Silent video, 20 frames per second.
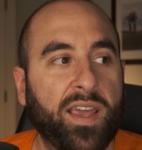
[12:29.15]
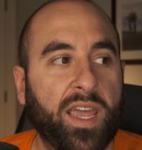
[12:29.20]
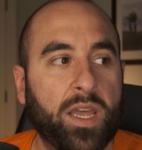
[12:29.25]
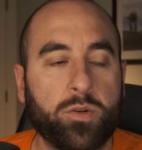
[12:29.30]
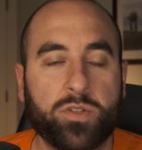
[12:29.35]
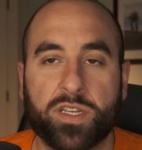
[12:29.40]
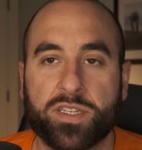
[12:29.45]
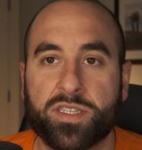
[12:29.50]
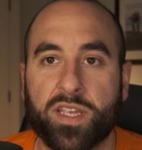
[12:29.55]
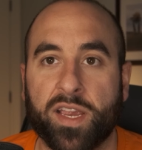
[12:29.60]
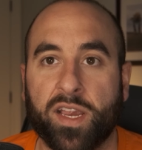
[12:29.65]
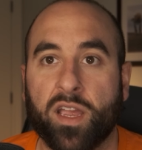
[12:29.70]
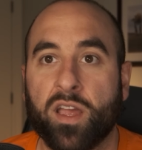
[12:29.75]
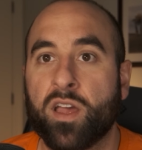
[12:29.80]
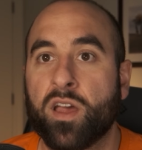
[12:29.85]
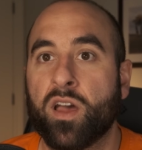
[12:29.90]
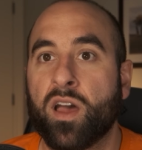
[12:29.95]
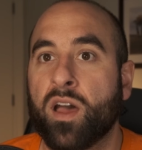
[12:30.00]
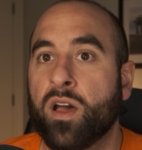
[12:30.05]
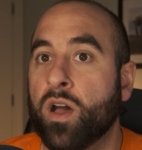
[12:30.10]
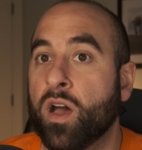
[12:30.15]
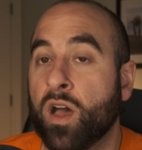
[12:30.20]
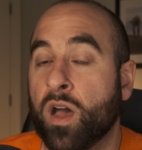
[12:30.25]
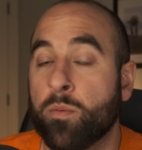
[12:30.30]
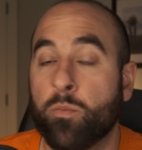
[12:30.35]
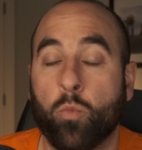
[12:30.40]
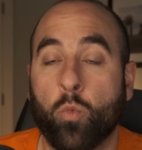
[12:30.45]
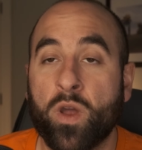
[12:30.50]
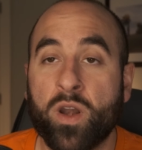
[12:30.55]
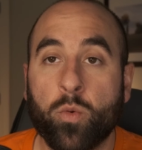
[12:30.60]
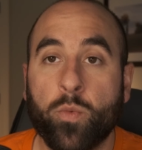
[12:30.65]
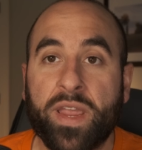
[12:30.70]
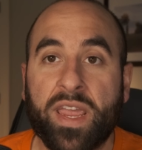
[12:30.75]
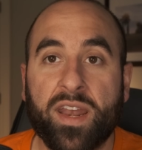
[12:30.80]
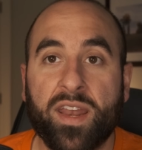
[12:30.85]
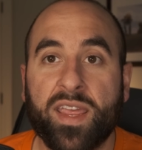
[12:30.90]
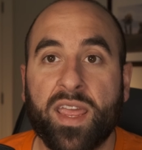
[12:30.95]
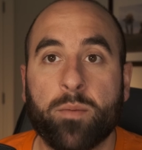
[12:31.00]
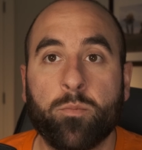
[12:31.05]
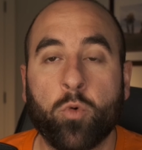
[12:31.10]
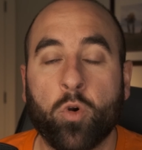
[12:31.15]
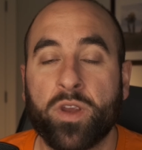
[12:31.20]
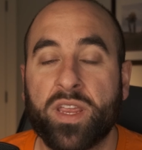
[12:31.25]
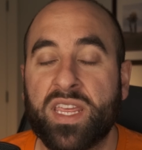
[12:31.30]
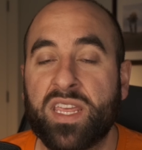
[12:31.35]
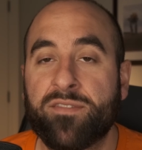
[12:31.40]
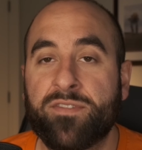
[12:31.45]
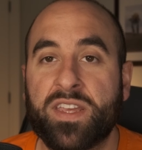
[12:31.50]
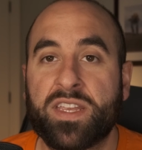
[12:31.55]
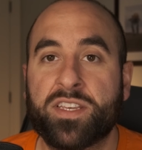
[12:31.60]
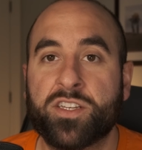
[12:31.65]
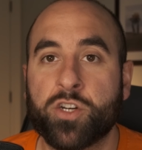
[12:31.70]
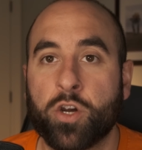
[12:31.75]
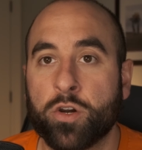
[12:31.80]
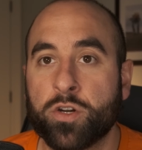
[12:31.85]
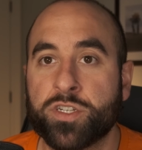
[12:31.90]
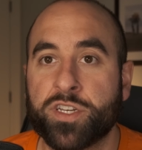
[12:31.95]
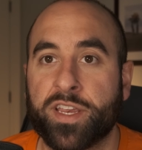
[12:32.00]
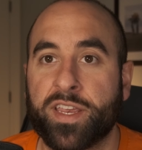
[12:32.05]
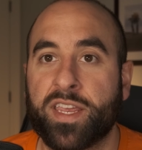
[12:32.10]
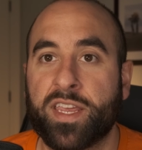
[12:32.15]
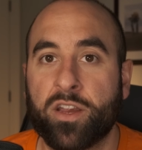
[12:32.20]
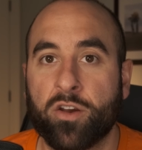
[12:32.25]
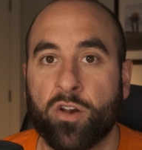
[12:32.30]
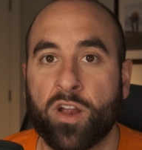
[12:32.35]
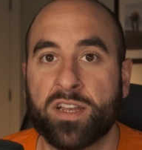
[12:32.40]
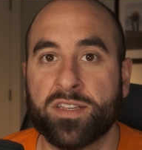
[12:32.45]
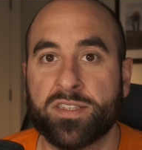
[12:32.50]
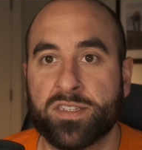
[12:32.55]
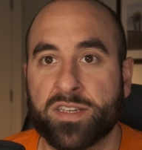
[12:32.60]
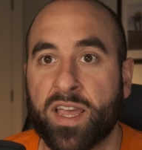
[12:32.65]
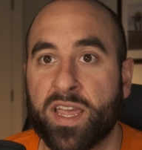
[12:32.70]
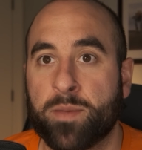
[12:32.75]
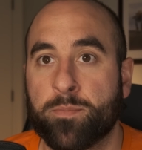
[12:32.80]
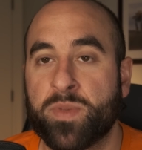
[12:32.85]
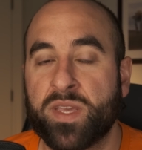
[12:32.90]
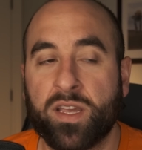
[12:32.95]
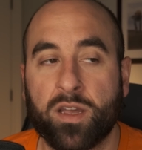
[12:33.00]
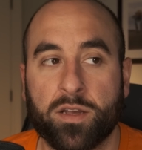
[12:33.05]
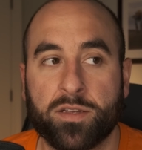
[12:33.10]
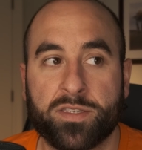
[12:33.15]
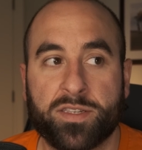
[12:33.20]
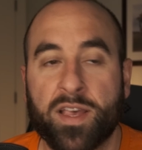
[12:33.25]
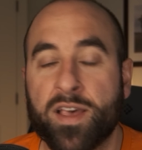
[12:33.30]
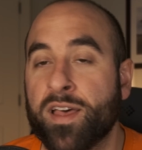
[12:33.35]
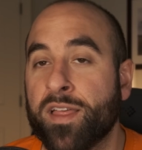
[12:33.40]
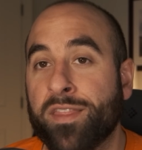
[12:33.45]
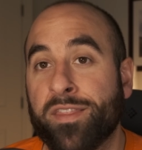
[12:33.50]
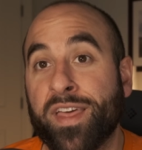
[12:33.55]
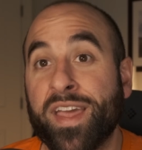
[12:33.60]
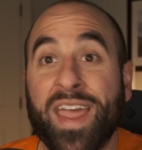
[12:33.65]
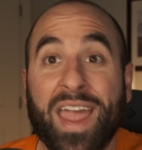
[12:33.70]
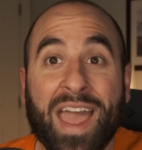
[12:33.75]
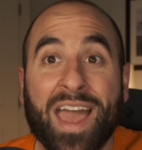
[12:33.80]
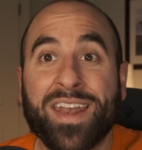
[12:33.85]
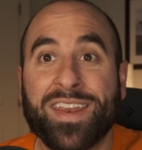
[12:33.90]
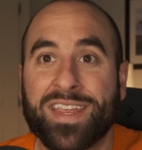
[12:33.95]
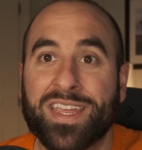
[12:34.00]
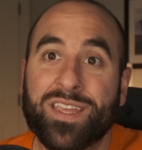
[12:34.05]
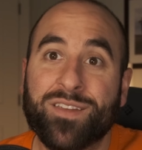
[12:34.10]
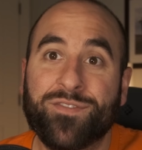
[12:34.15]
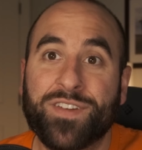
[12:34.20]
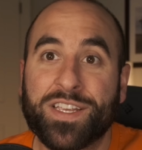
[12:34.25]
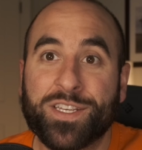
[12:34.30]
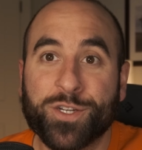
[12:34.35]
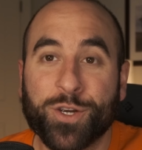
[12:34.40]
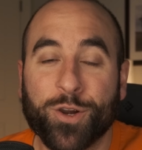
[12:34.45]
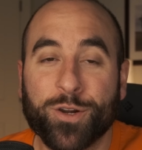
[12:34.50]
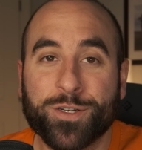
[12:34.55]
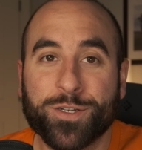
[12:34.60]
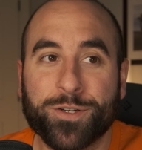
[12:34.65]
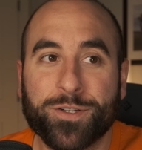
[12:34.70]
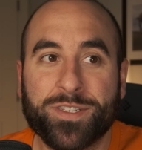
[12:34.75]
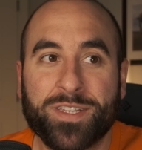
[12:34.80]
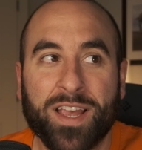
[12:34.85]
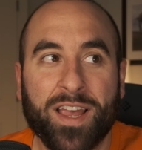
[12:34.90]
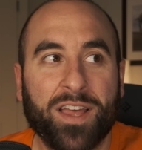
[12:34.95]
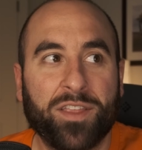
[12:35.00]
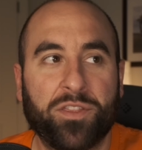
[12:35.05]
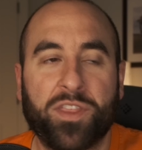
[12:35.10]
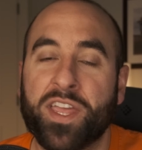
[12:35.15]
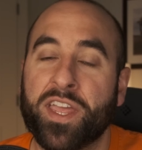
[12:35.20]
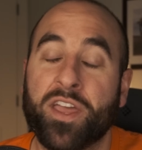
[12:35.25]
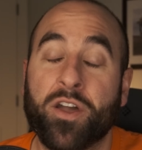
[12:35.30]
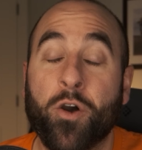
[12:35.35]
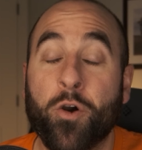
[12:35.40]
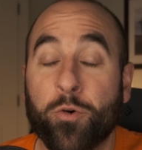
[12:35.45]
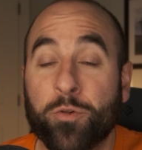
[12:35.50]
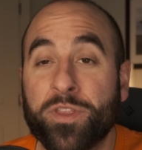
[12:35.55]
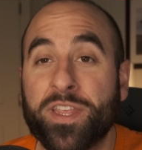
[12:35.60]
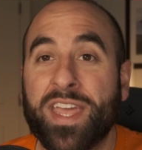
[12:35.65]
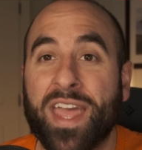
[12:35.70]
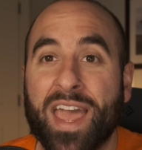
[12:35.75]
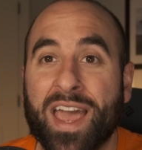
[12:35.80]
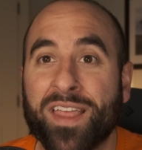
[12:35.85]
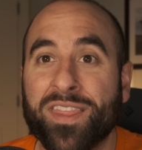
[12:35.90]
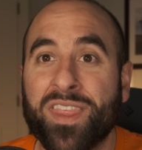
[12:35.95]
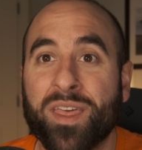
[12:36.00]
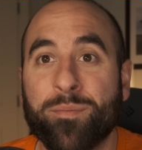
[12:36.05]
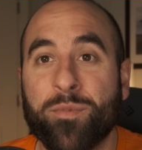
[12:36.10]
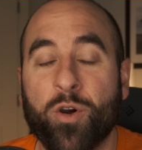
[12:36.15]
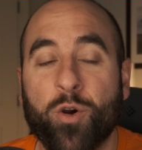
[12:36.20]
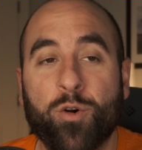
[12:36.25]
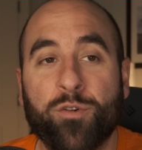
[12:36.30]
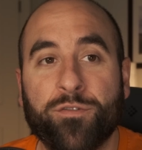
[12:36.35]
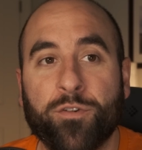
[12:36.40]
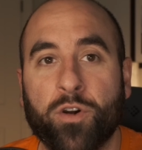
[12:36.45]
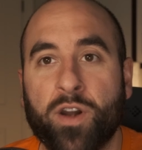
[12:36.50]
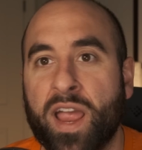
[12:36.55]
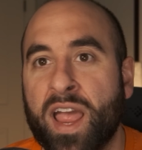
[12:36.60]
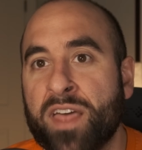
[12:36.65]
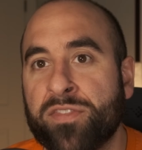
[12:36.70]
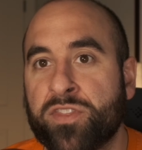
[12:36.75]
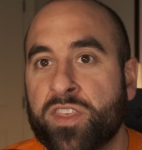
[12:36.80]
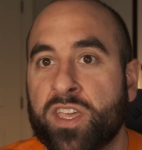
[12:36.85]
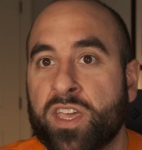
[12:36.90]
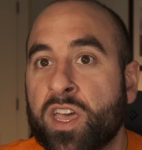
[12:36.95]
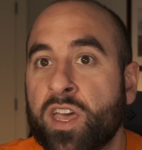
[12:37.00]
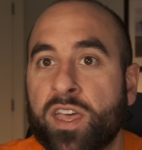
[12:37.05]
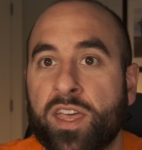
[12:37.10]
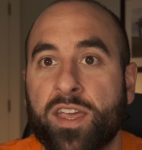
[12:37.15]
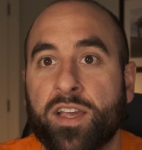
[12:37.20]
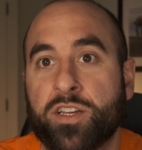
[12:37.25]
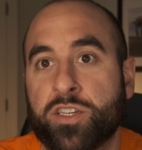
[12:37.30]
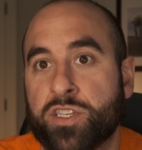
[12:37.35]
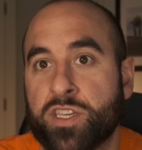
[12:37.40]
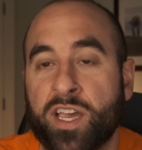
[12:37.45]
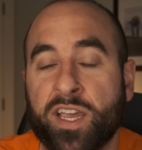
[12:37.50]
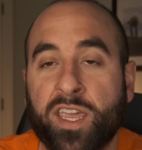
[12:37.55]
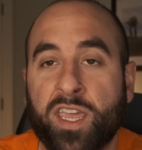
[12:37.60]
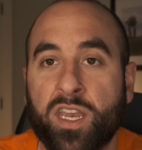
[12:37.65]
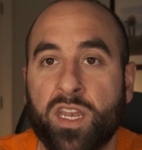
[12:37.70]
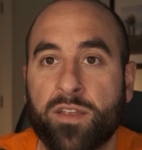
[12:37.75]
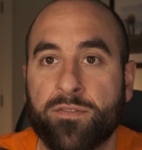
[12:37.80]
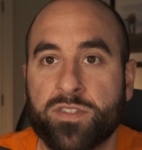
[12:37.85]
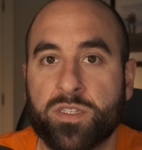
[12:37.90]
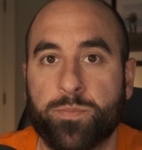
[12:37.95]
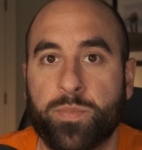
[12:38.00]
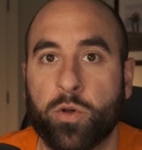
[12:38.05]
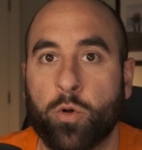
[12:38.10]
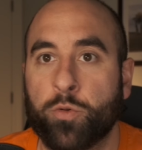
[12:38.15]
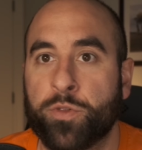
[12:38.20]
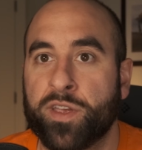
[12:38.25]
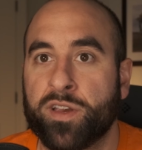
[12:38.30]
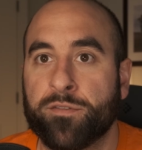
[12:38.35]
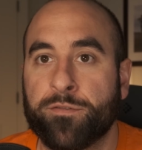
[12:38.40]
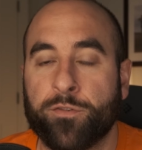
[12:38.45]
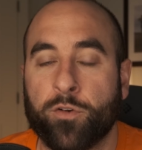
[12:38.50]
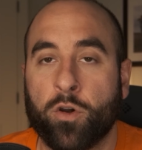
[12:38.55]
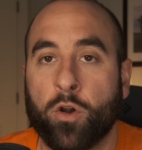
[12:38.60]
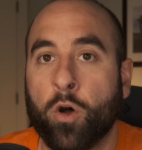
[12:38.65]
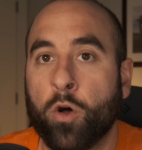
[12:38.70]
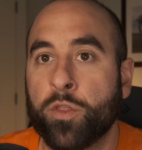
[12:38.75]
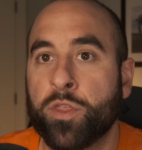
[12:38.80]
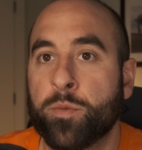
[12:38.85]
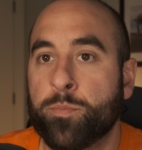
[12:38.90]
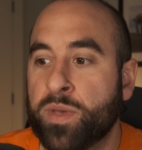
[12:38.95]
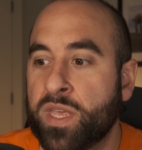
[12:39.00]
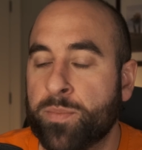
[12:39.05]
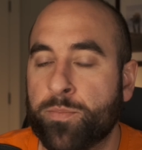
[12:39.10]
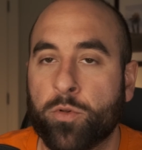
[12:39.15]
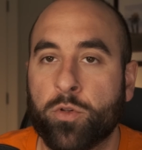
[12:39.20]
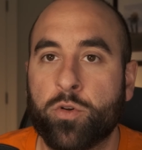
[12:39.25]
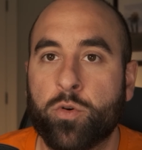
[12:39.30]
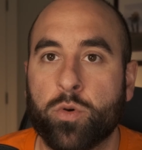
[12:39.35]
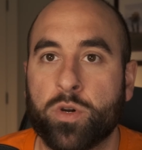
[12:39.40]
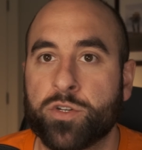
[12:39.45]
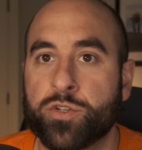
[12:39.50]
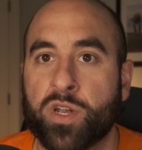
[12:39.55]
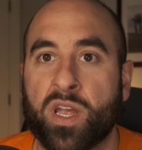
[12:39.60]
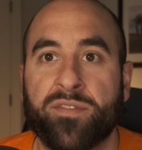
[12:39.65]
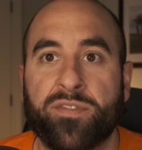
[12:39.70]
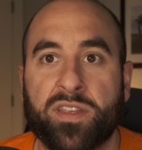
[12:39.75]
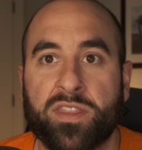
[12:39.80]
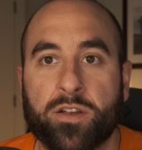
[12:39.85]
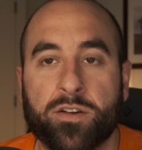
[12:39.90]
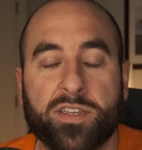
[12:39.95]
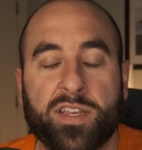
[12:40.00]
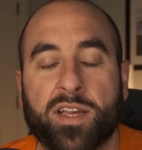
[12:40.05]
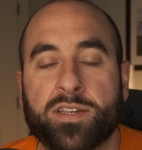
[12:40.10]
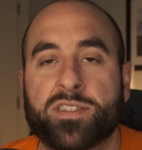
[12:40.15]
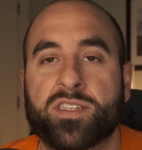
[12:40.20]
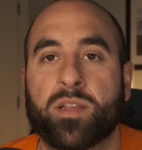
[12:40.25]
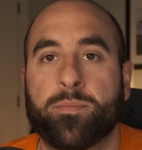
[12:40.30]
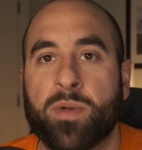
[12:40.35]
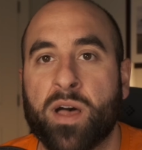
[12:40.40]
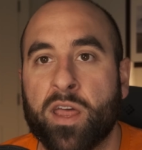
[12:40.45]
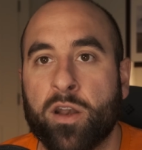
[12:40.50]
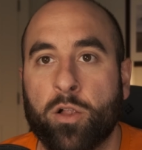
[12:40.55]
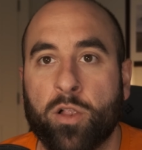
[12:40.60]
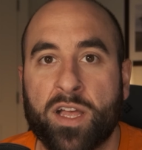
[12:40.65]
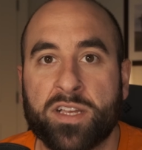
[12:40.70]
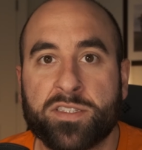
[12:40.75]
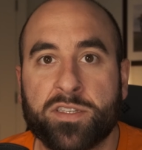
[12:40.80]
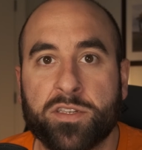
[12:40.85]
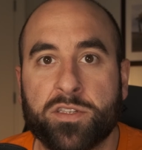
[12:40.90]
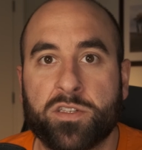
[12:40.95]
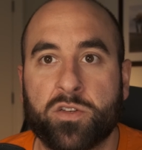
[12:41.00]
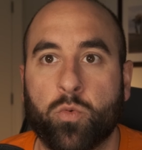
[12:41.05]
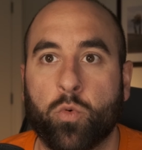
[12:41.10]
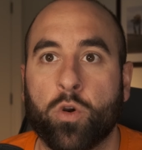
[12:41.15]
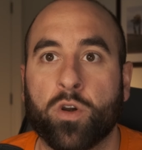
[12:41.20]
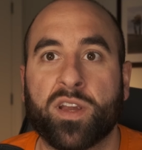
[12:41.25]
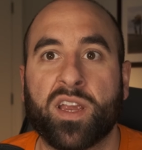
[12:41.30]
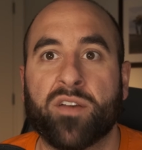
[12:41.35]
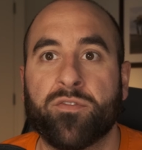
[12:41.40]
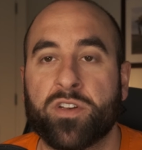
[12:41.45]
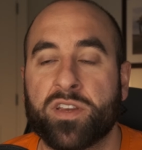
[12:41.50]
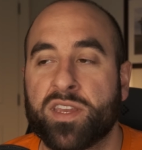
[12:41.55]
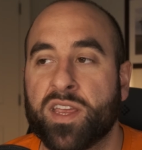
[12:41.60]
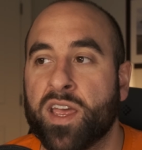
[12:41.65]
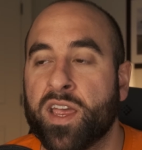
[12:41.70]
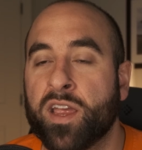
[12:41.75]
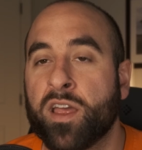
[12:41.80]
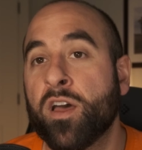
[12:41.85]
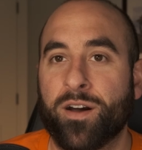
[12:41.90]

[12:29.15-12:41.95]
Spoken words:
It was just like, when are we going to get more EV charging here on site? Because they had EV chargers, they only had them over at the executives building for all the people who were driving their Tesla Model S's to work every day.